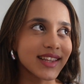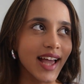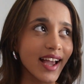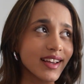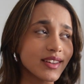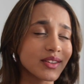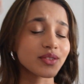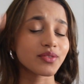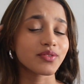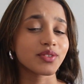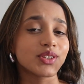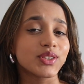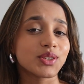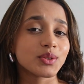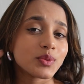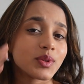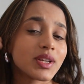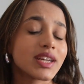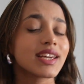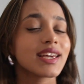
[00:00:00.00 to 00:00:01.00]
Thank you for
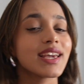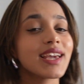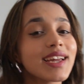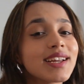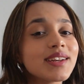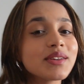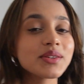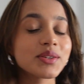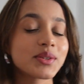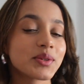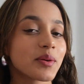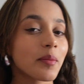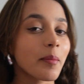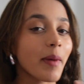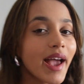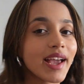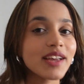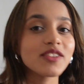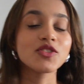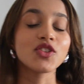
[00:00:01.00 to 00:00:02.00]
tuning into
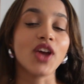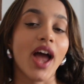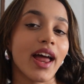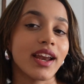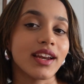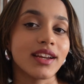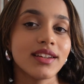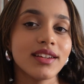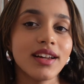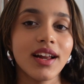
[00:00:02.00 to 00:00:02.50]
my channel.